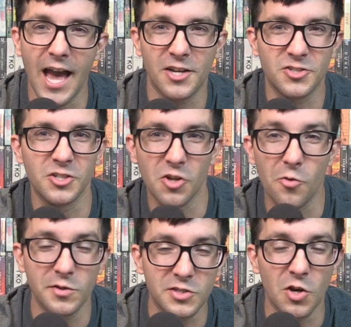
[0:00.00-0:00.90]
actually know
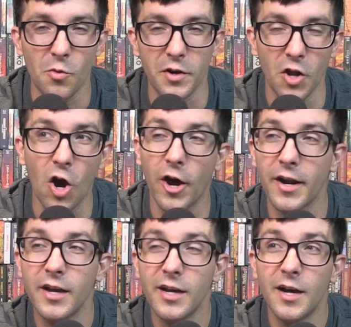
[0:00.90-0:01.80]
what's going on?
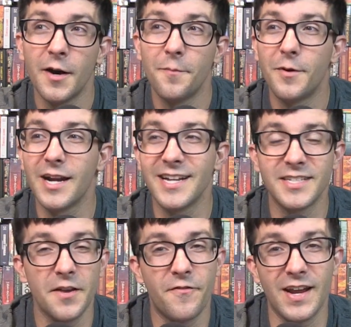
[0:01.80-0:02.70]
but it's
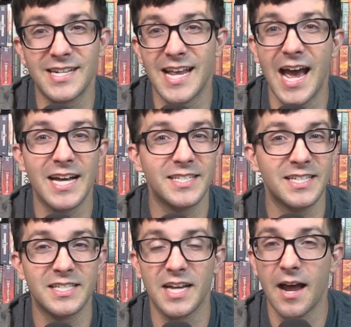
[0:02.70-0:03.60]
a fantastic
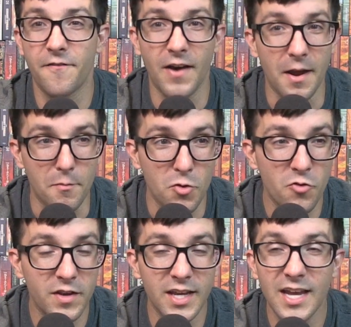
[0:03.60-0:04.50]
sci fi
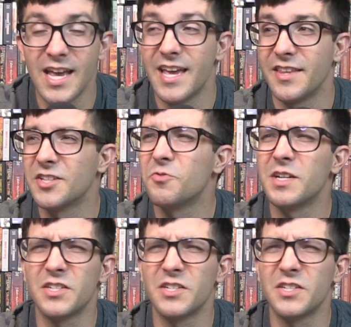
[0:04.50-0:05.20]
movie. This one